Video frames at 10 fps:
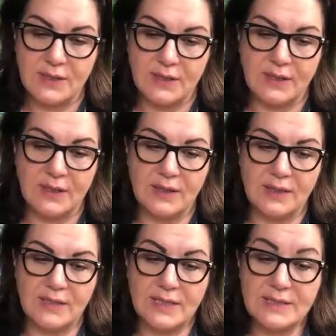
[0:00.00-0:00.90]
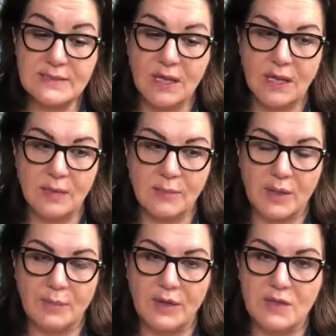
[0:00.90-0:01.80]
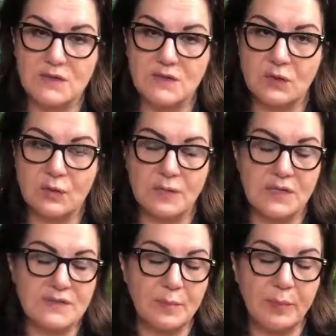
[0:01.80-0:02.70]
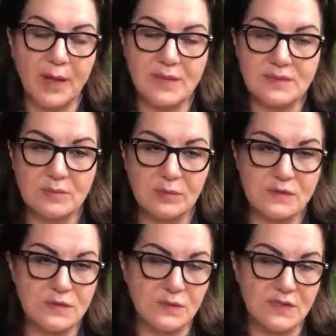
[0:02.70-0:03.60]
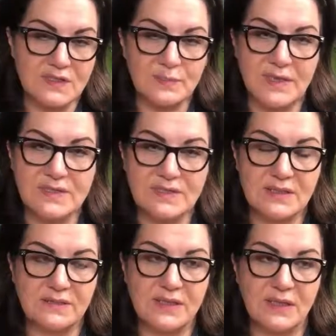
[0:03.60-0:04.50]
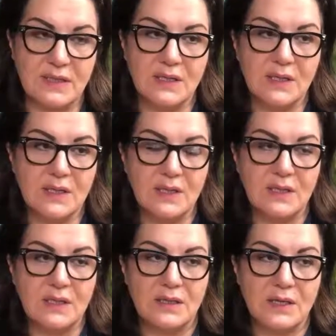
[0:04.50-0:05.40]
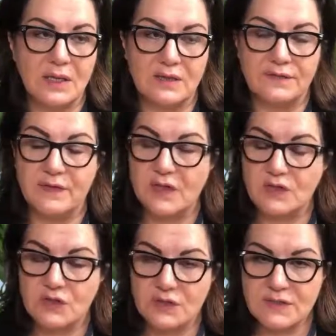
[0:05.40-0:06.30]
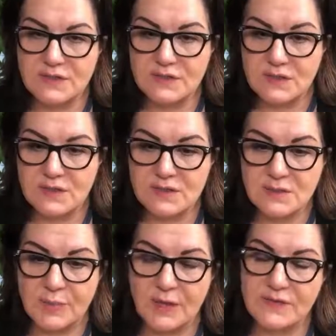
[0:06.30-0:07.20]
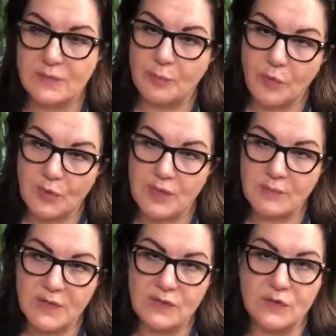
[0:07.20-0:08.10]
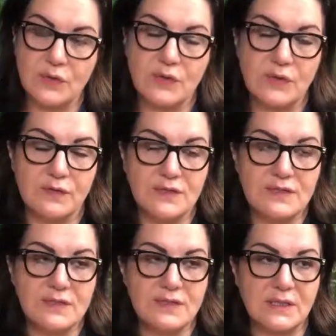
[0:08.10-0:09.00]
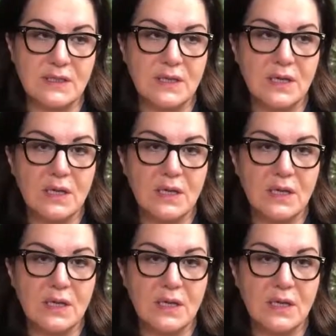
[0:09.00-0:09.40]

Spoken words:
And at that time, my parents told me it's impossible, it's too expensive. They had financial concerns about supporting me through university.